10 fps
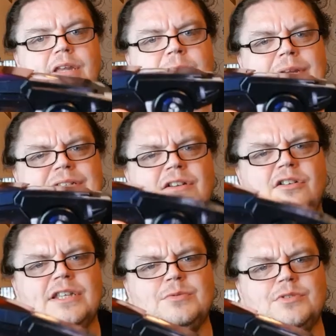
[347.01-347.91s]
nice that
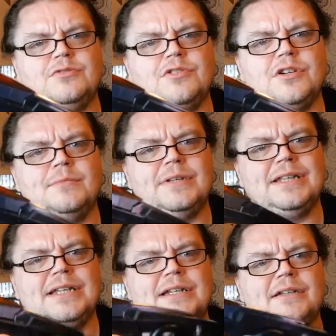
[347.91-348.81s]
all this was chrome, but
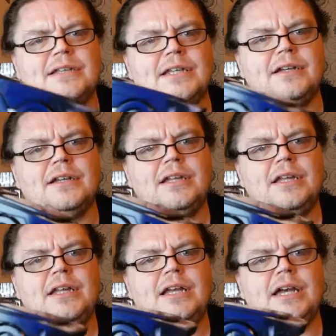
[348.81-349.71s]
there you go.
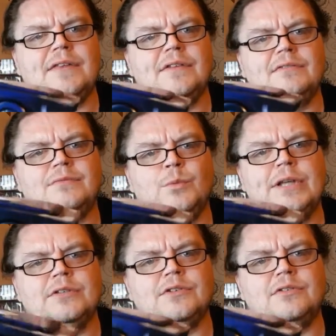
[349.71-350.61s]
And the
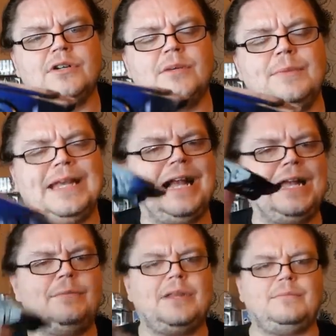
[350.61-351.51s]
wheels are chrome. But you can
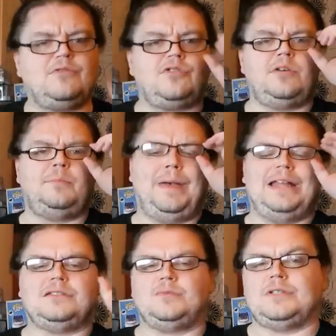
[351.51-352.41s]
get one of them chrome
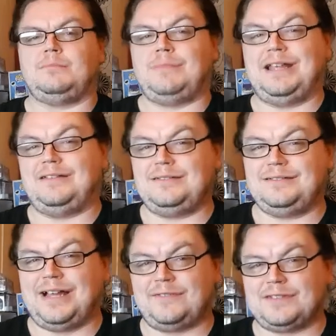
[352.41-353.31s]
pens, which I might
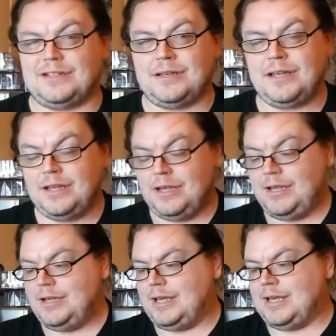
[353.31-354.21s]
have to
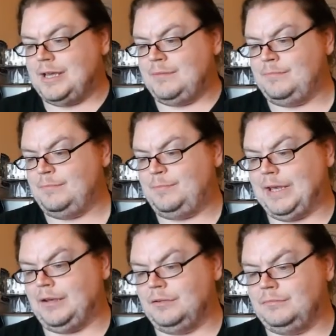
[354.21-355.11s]

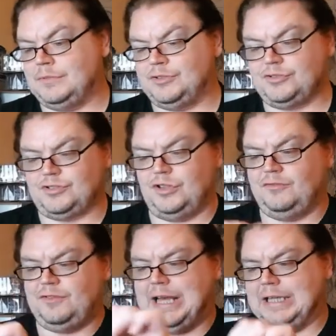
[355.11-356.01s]
pick up and just sort
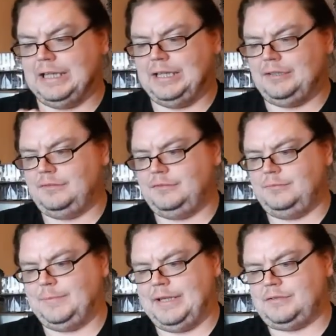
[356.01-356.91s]
of highlight
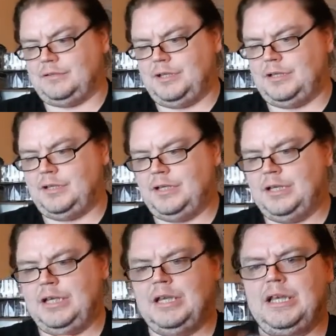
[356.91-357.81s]
bits on it.
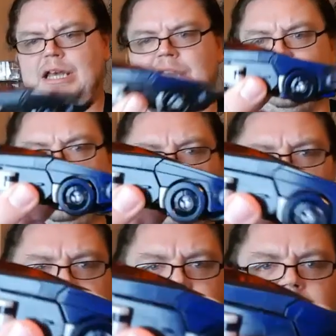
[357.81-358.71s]

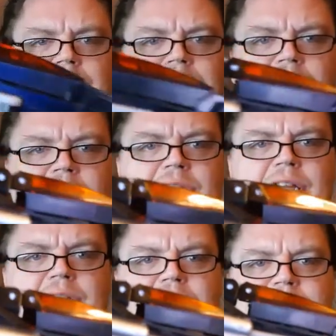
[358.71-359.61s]
One glaring
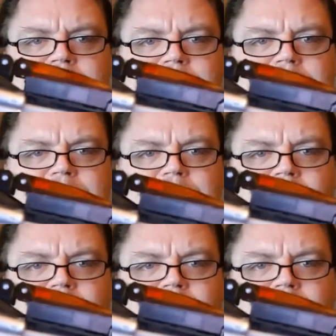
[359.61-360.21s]
thing on it is it's